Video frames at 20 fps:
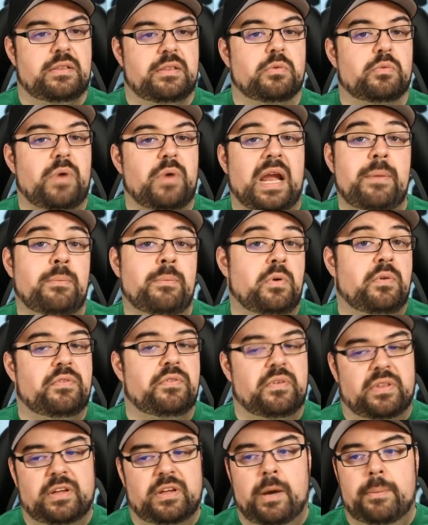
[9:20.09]
the right move
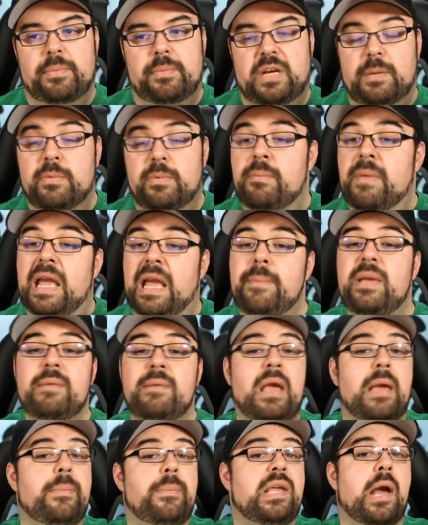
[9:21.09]
for the company. But maybe,
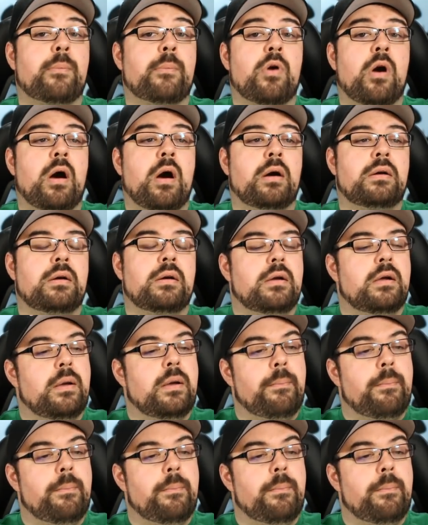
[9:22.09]
maybe I'm wrong.